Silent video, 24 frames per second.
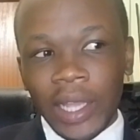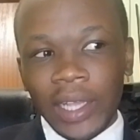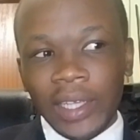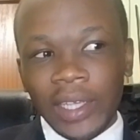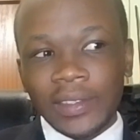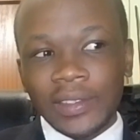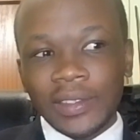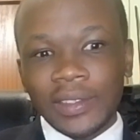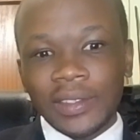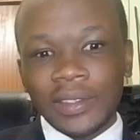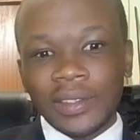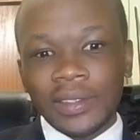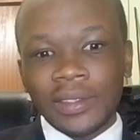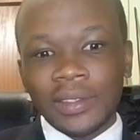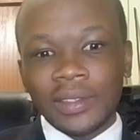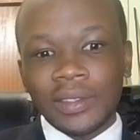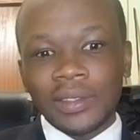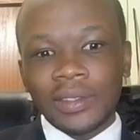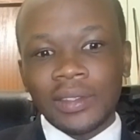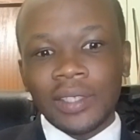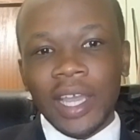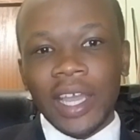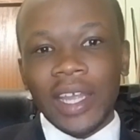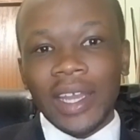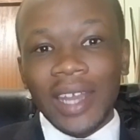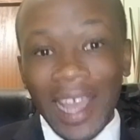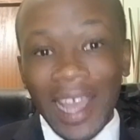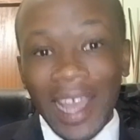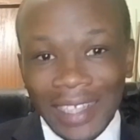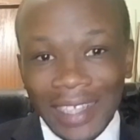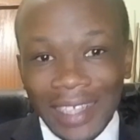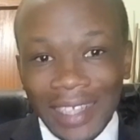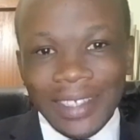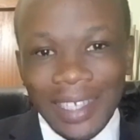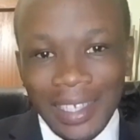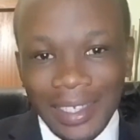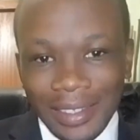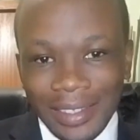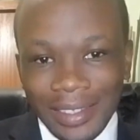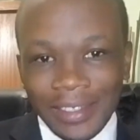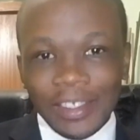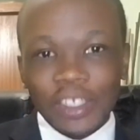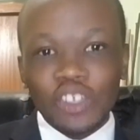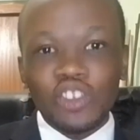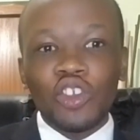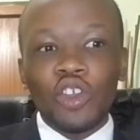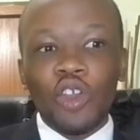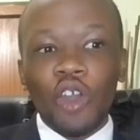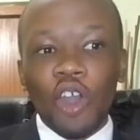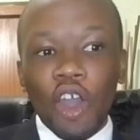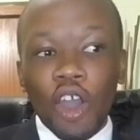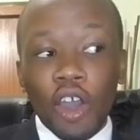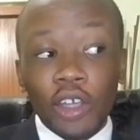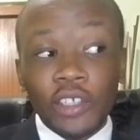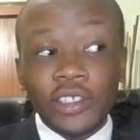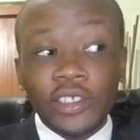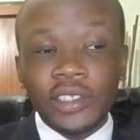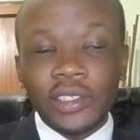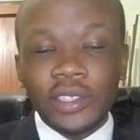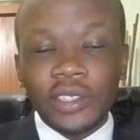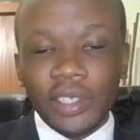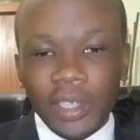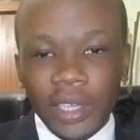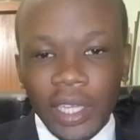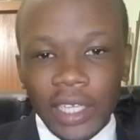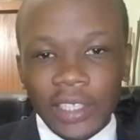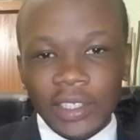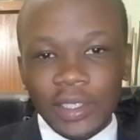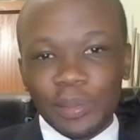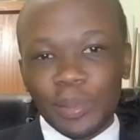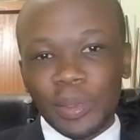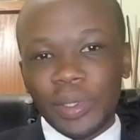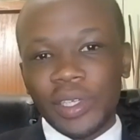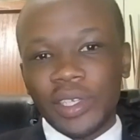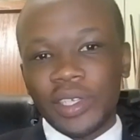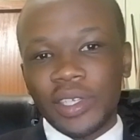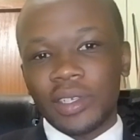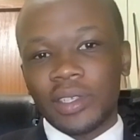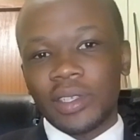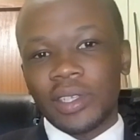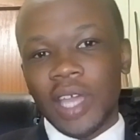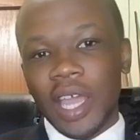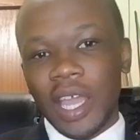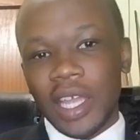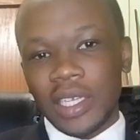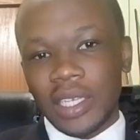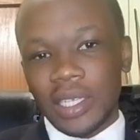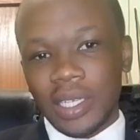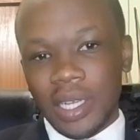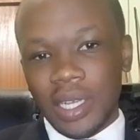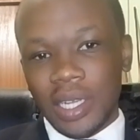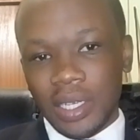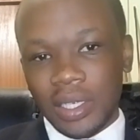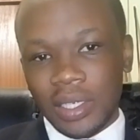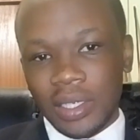as an asset in your arsenal as a political candidate,